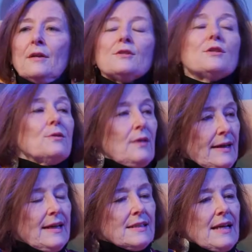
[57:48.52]
So I
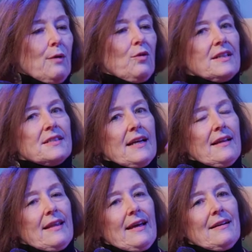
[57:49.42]
guess I want to say
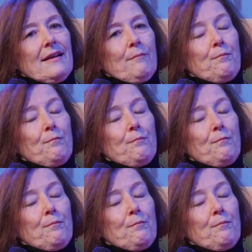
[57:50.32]
that,